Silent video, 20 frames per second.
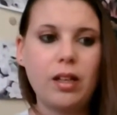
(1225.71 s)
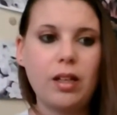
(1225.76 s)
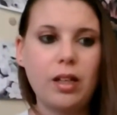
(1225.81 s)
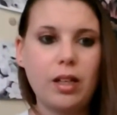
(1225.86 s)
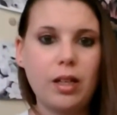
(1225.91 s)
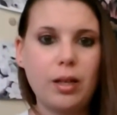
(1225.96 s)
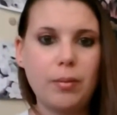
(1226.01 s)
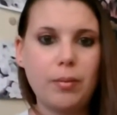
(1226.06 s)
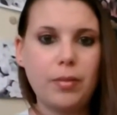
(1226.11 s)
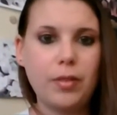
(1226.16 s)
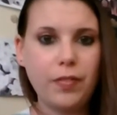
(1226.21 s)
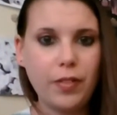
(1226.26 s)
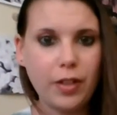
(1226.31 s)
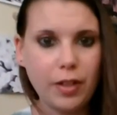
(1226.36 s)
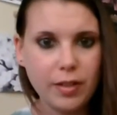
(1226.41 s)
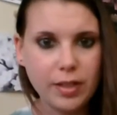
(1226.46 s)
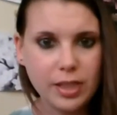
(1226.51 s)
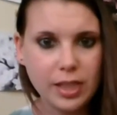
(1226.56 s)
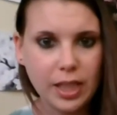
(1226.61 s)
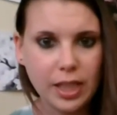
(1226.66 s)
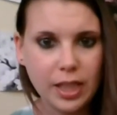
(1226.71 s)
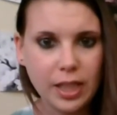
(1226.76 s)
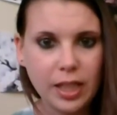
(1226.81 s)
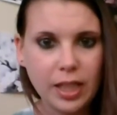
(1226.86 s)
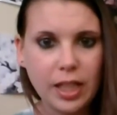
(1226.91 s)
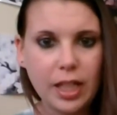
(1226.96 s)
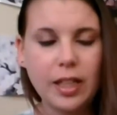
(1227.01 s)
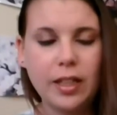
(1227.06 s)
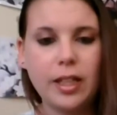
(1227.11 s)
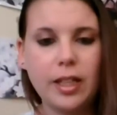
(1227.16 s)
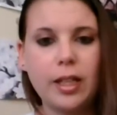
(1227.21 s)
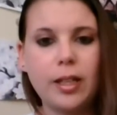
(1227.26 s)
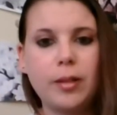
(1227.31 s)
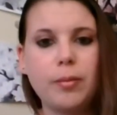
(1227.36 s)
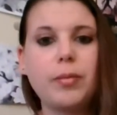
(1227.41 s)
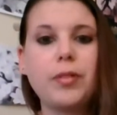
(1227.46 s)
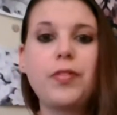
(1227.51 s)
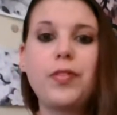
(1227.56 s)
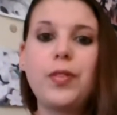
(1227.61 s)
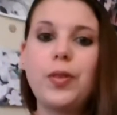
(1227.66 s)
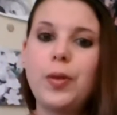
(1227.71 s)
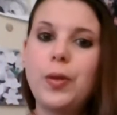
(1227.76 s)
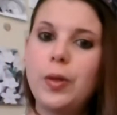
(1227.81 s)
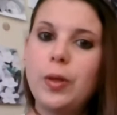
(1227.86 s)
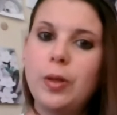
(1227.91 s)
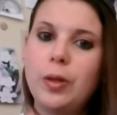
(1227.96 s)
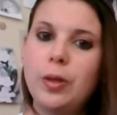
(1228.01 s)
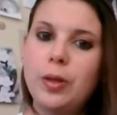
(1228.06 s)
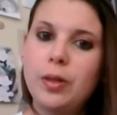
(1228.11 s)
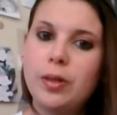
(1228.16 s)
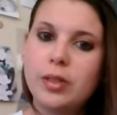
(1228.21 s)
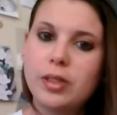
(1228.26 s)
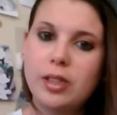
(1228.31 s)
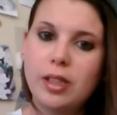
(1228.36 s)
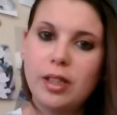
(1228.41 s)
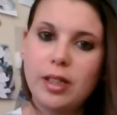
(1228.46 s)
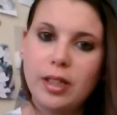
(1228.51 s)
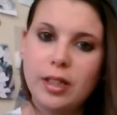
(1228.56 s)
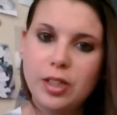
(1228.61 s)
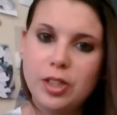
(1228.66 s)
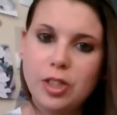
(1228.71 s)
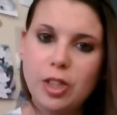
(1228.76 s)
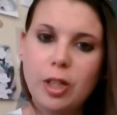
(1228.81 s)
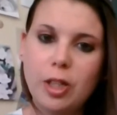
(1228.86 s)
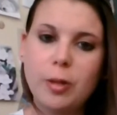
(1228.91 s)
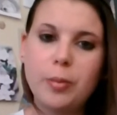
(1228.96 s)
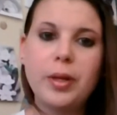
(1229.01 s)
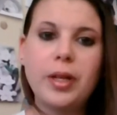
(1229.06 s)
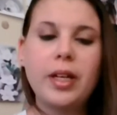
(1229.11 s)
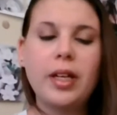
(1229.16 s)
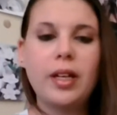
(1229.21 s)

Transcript: um, Florida, and then before starting the job